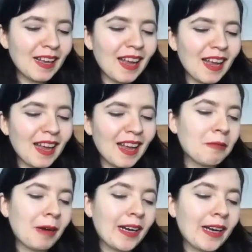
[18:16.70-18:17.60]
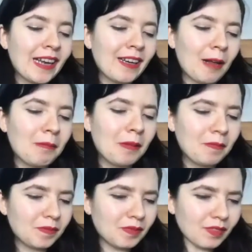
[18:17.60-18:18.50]
said I didn't know where I'd end up.
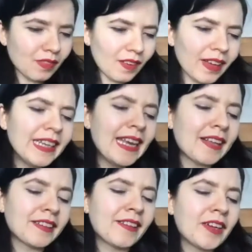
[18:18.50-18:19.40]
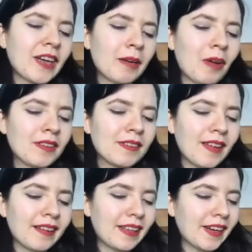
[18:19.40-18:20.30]
He asked how old I was.
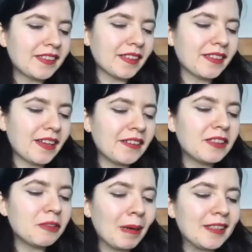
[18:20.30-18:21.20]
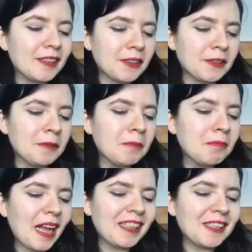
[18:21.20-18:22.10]
I said I'd just turned 22,
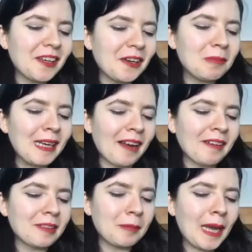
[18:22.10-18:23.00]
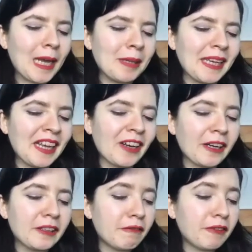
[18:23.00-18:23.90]
and he told me I was a baby and I'd
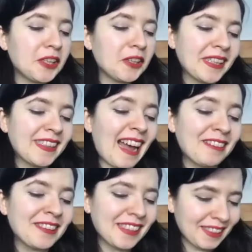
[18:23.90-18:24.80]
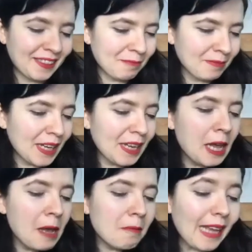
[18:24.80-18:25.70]
figure it out.
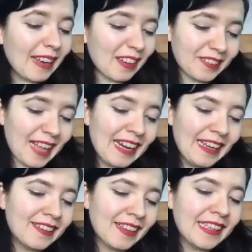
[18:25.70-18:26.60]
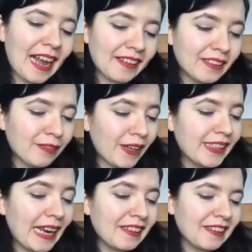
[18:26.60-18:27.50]
We ate our salads, and he asked if I'd
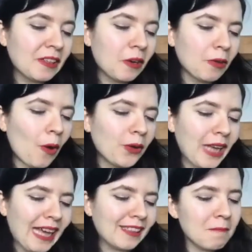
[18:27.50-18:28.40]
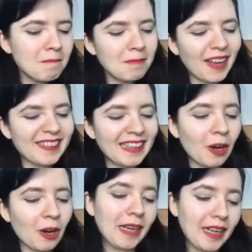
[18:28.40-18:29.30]
dated in Hong Kong yet. I said
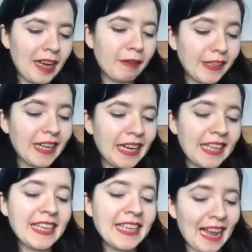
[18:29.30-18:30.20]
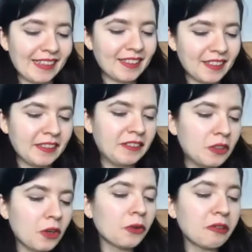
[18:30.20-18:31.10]
not really, feeling yet did
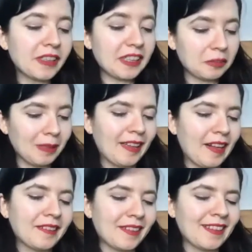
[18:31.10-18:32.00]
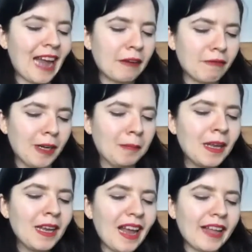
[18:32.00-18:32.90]
contradictory things as an adverb,
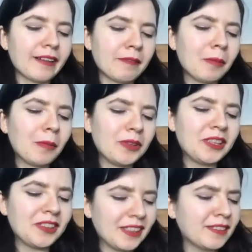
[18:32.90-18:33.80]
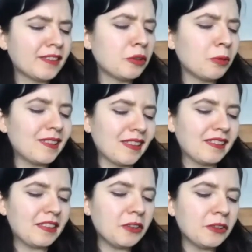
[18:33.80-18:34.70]
and there were more judicious choices
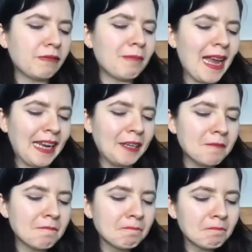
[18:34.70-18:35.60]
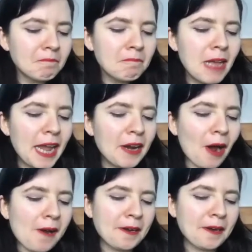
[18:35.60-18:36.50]
he could have made. In
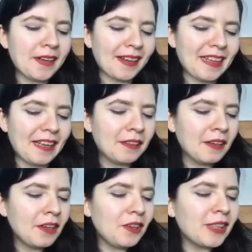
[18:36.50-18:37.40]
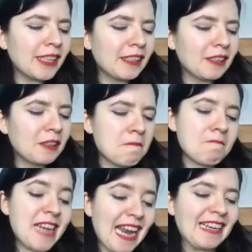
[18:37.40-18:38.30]
Ireland, I said, you didn't
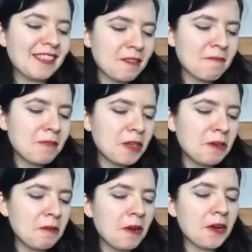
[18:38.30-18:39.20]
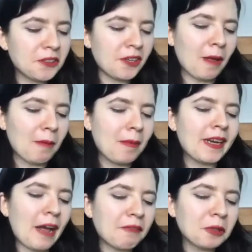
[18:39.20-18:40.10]
date, you hooked up, and
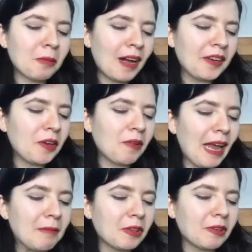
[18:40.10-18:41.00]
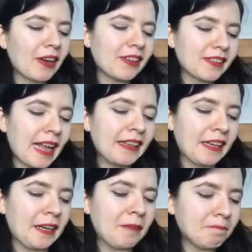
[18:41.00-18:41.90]
after a while you came to an understanding.